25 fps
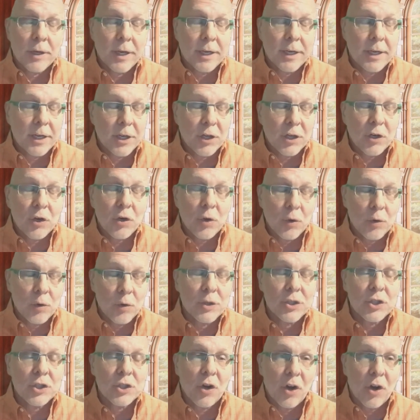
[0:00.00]

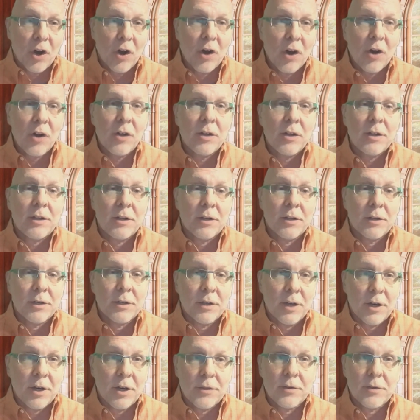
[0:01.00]
encourage all
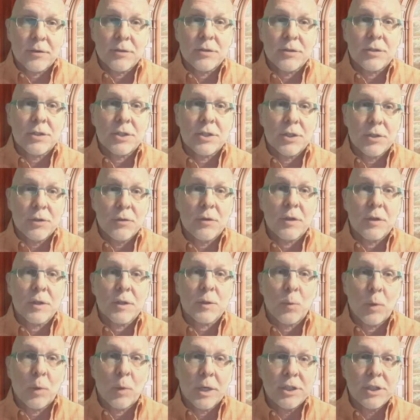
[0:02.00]
authors to do
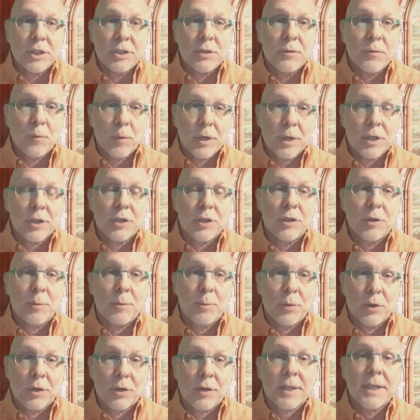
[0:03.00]
this, once you've written your
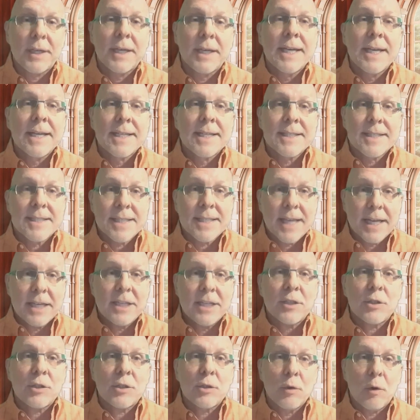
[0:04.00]
book, send
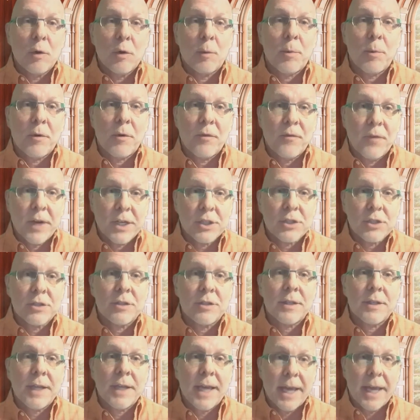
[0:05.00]
it to a
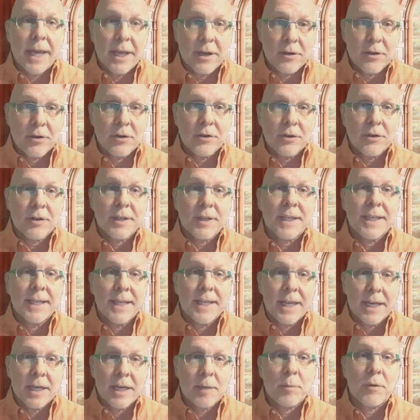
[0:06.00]
professional editor.
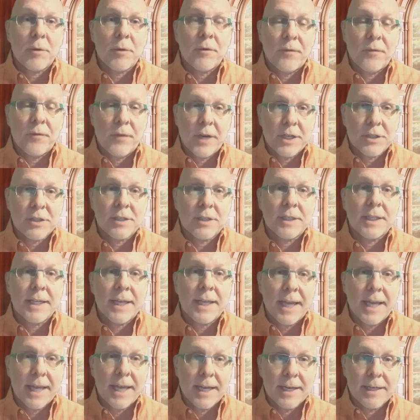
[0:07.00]
Get it
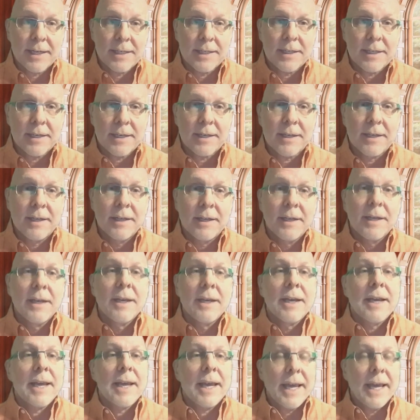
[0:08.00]
professionally edited.
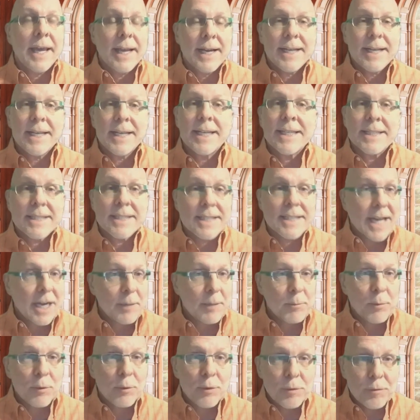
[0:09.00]
Editing is
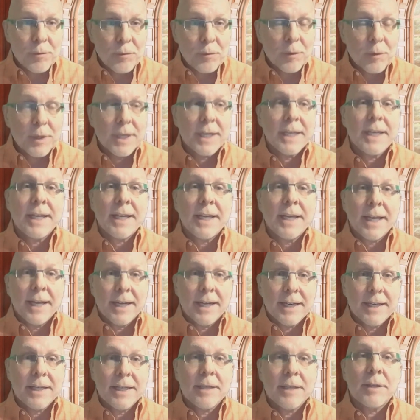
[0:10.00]
not proofreading.
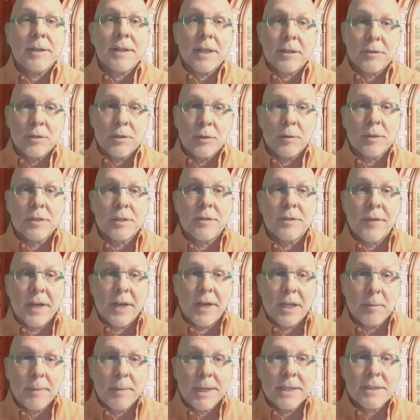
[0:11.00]
Editing, they'll do a
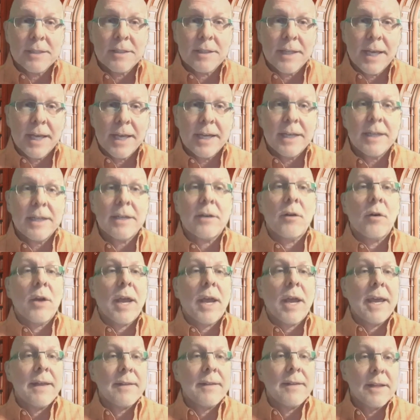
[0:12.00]
developmental edit
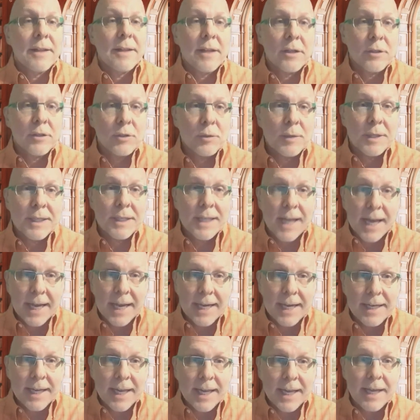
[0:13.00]
and then they'll do a
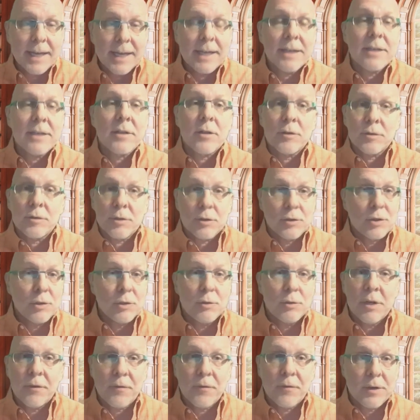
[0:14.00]
line edit. Those are
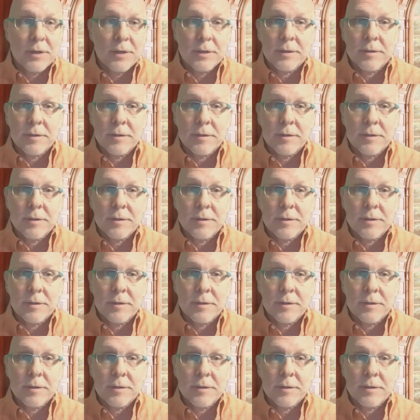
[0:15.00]
two different